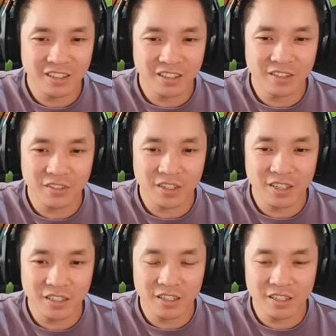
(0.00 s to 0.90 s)
gotta love
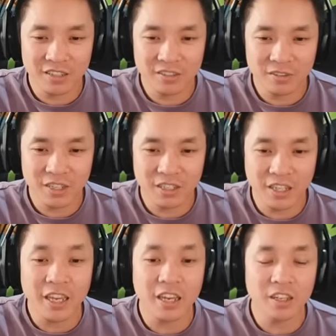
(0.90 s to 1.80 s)
Lance run.
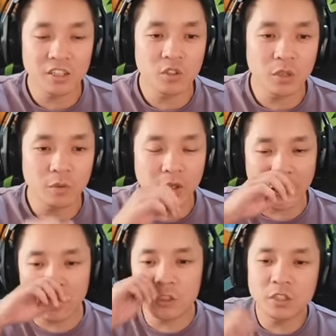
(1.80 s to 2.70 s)
Yeah, he's doing well.
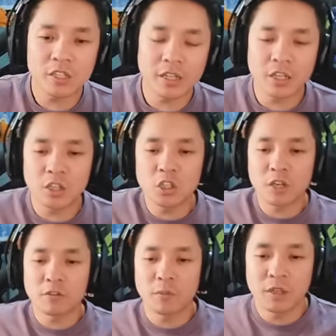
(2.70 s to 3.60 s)
Can you
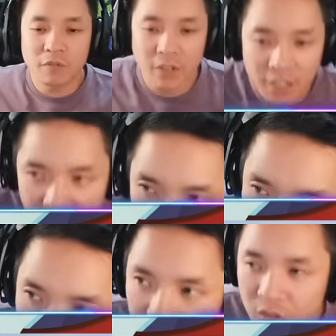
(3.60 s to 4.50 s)
check for me if Lance
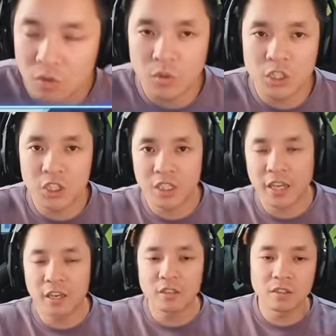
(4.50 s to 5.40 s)
allows us to watch his
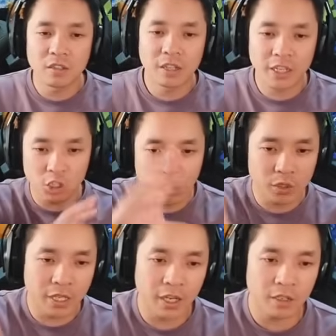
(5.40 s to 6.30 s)
hand, like show
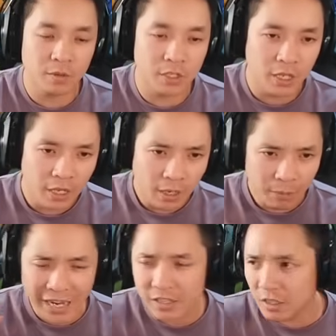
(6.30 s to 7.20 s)
his hand? Because
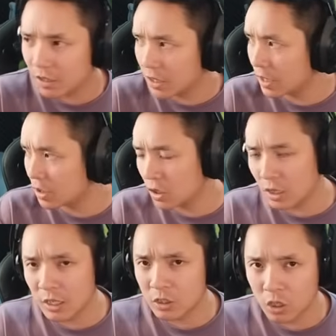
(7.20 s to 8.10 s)
basically,
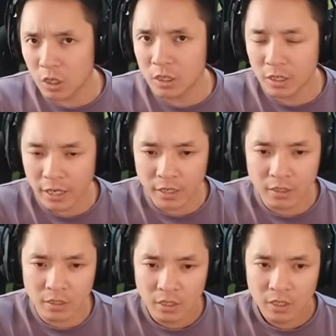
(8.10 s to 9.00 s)
Don
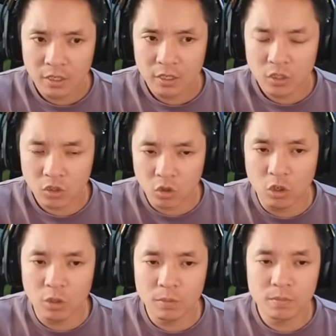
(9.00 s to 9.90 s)
and
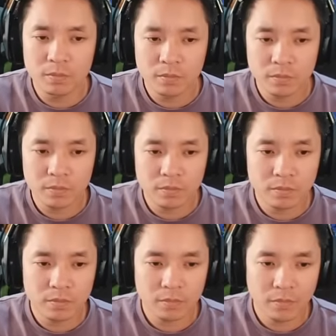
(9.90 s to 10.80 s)
Storm
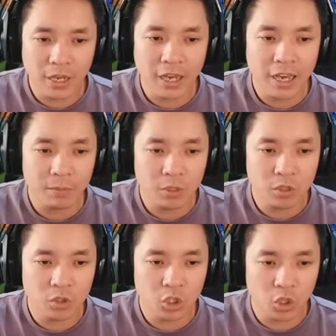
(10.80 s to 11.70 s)
are happy
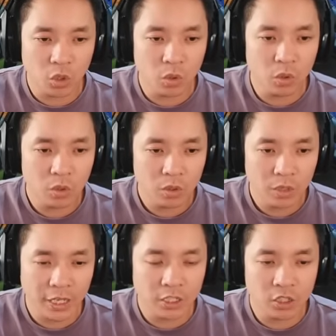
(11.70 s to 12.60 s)
to show.
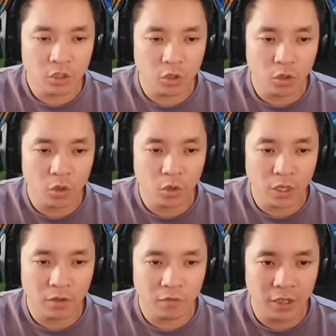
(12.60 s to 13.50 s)
I just don't know
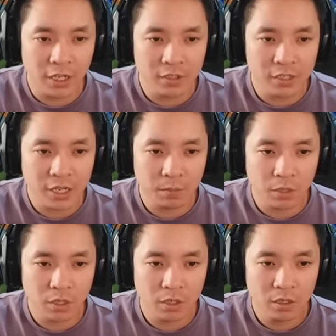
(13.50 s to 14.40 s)
if Lance is happy.